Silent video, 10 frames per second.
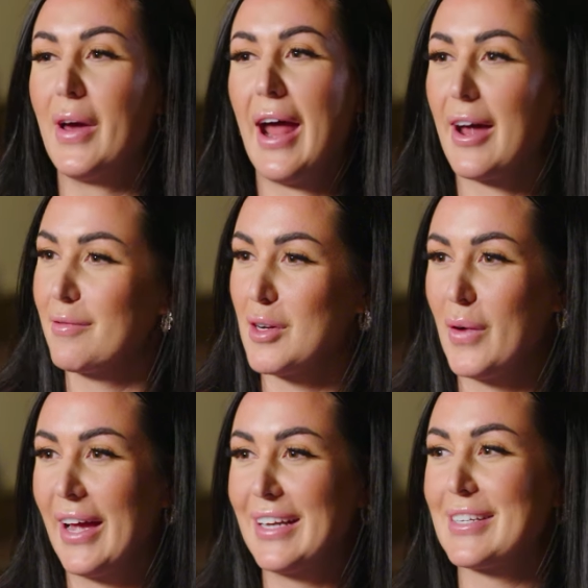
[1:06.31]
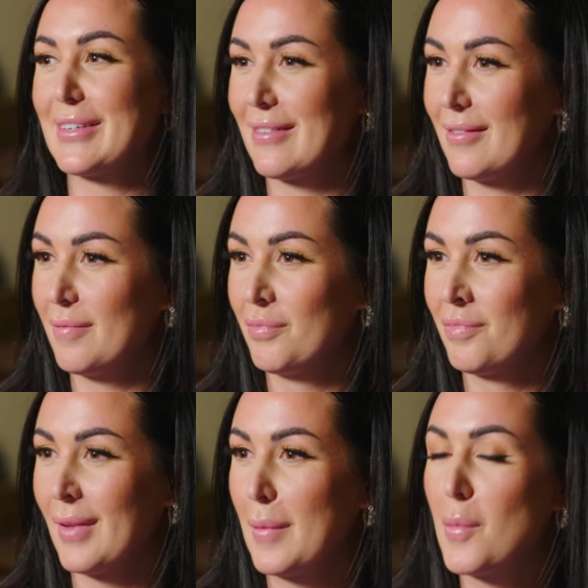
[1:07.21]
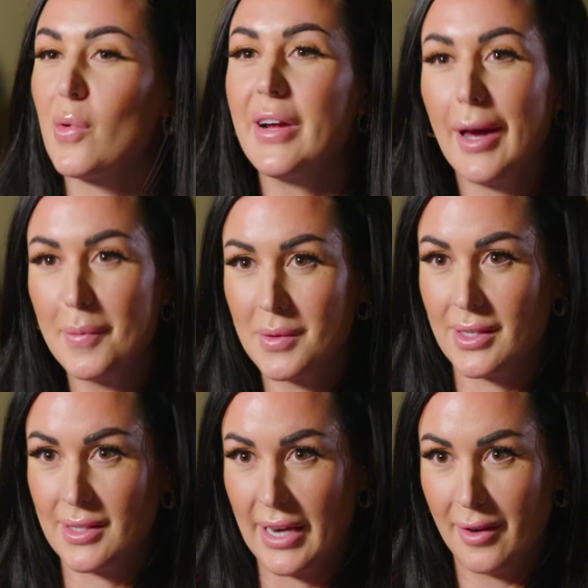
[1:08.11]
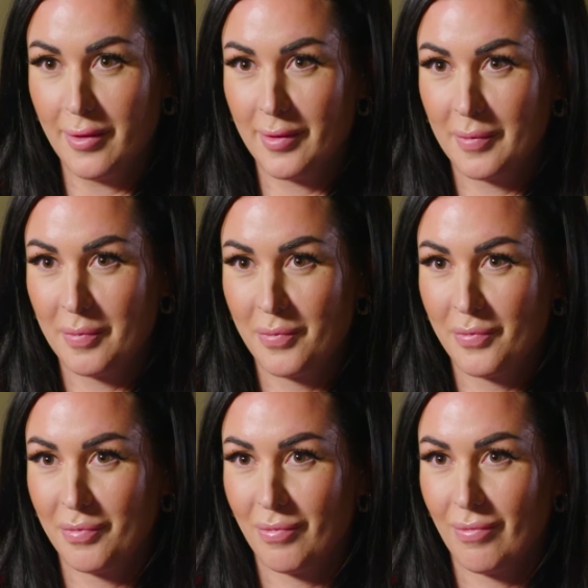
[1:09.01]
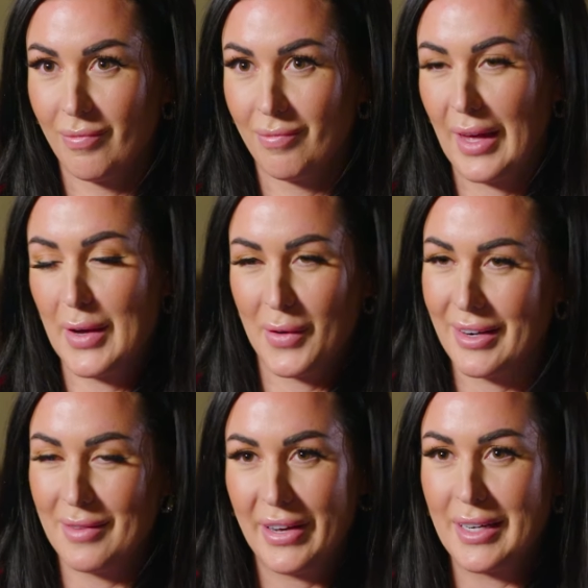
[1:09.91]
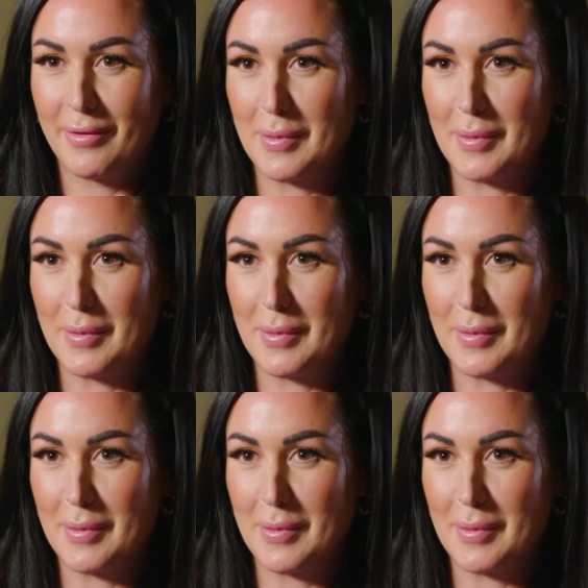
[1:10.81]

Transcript: Went out of your way to bring up to Steph that you're uninvited